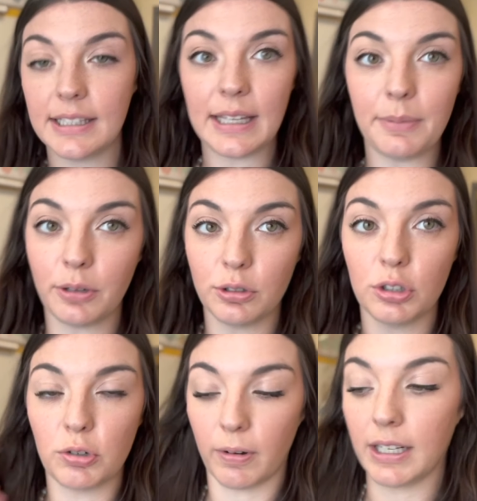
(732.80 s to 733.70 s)
is the most
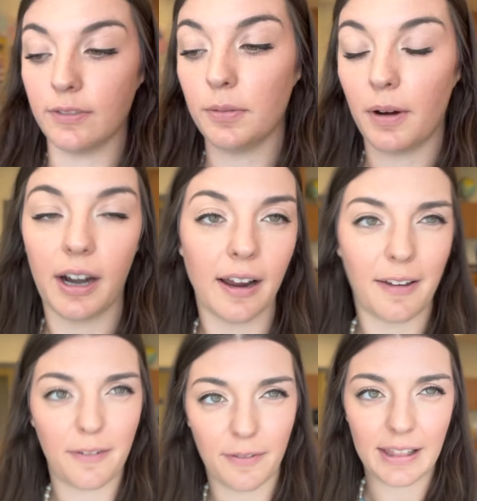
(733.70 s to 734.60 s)
stressful part
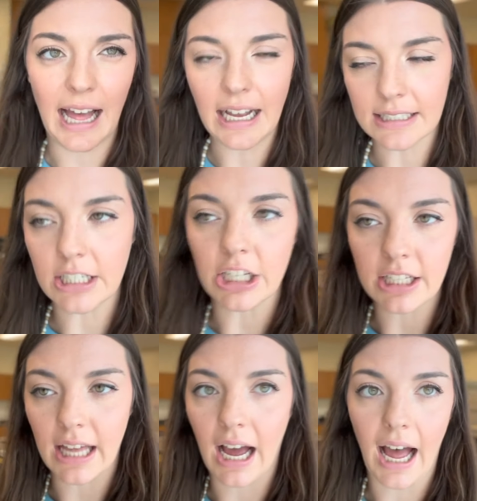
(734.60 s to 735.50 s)
of last year
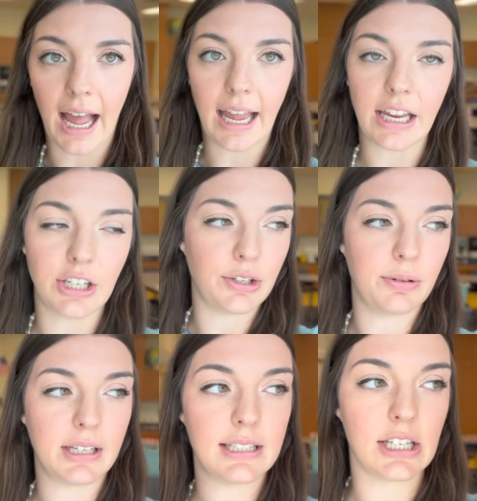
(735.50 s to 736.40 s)
that I knew
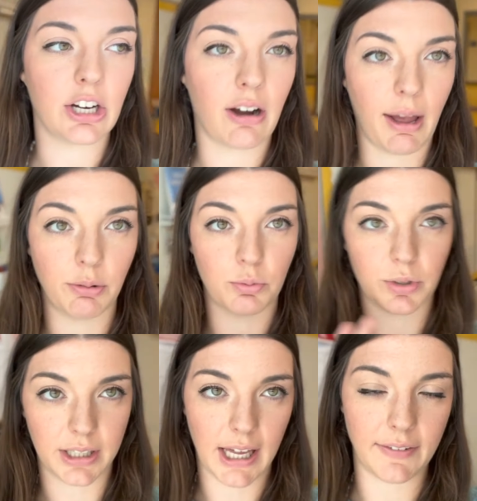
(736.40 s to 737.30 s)
this year I would
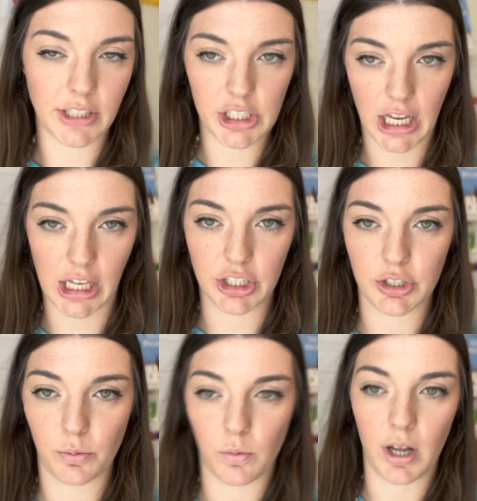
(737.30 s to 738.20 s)
really have to
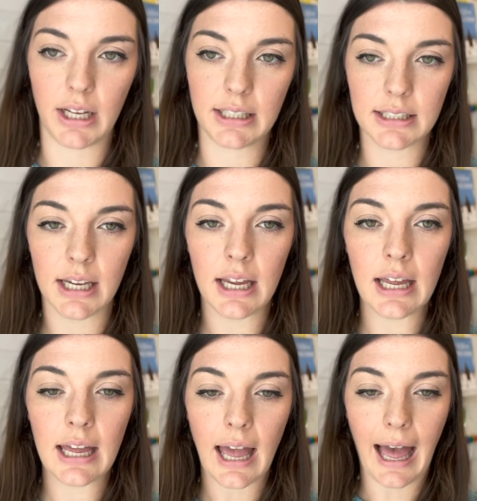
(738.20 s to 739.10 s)
change, was
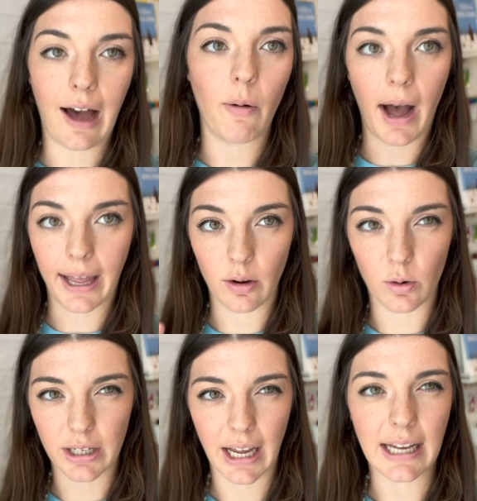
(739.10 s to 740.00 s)
how I
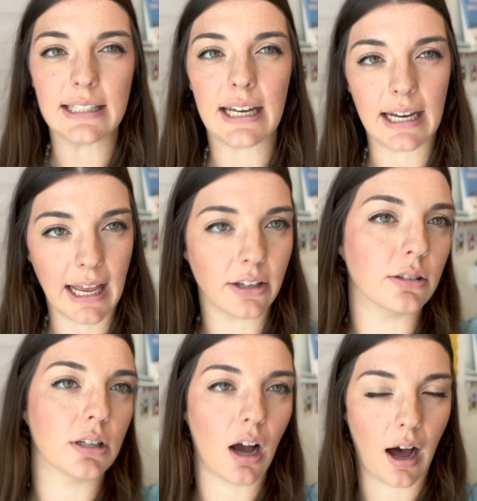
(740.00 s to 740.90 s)
organized and
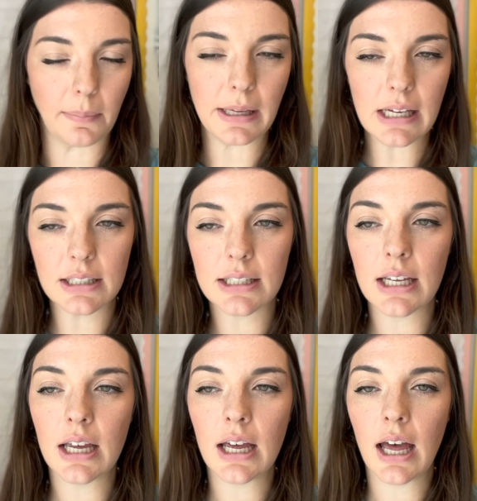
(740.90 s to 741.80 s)
handled copies.
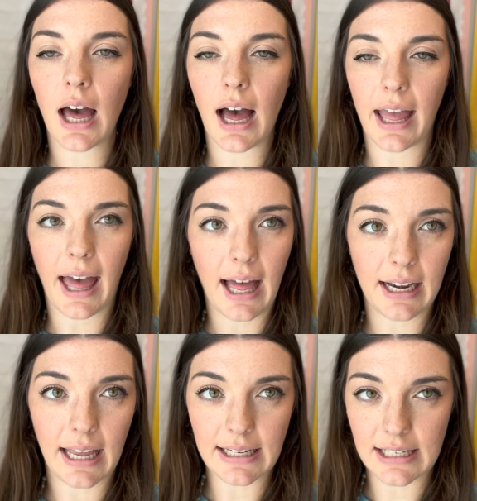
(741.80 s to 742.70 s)
I
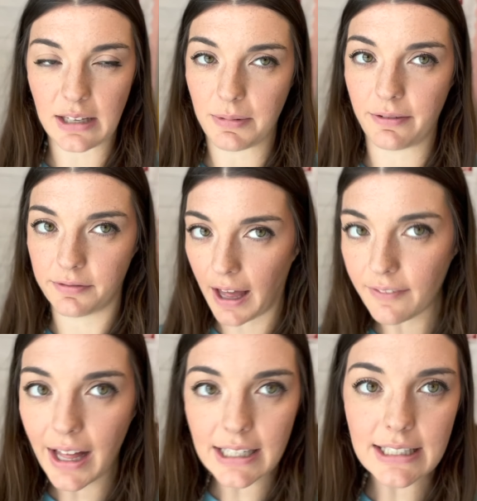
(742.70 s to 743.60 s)
had a team of
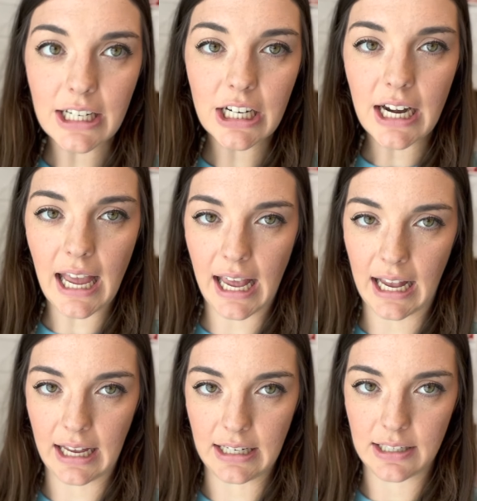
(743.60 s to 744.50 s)
5 last year
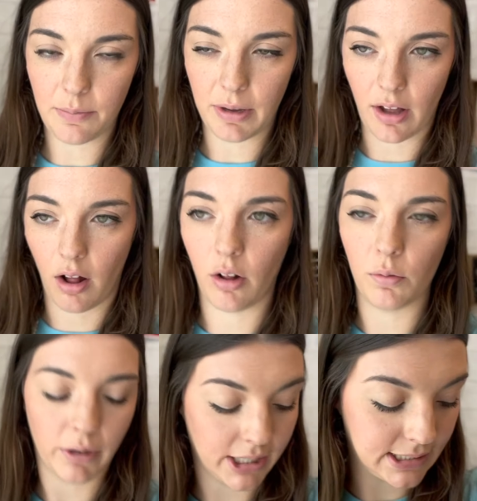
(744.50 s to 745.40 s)
and we all
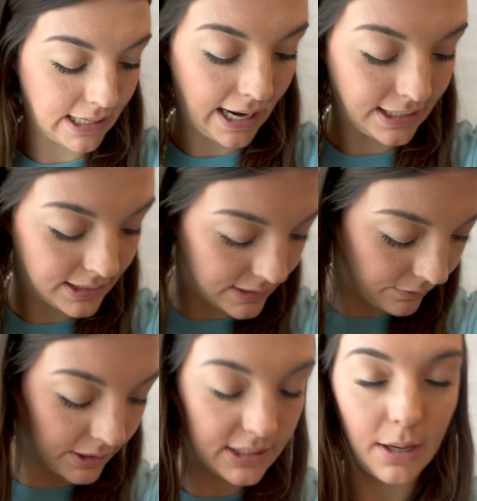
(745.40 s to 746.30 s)
were assigned
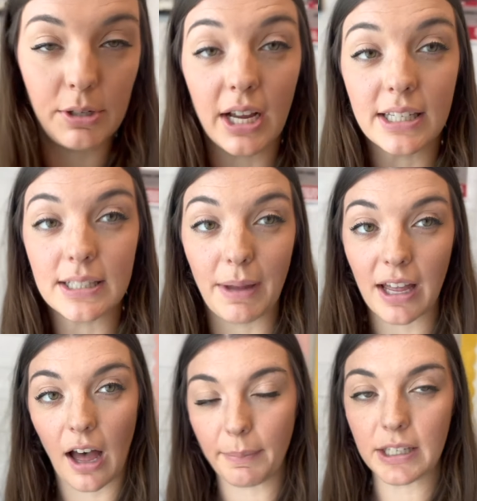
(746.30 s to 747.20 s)
different subjects to make
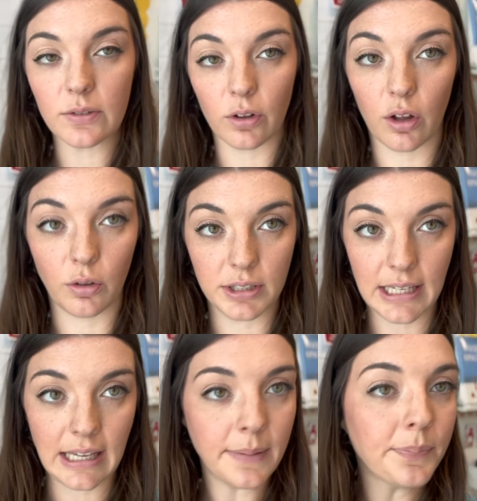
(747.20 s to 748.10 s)
copies for the whole
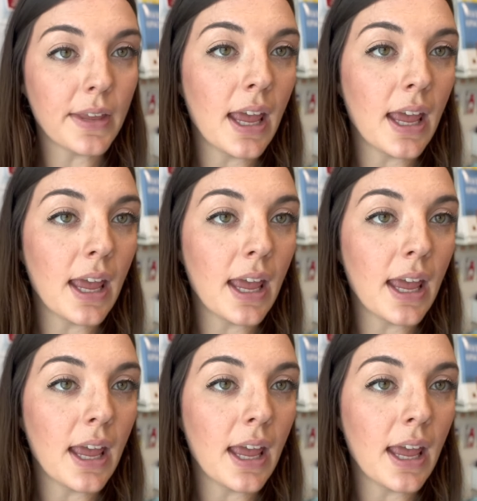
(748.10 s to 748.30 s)
team.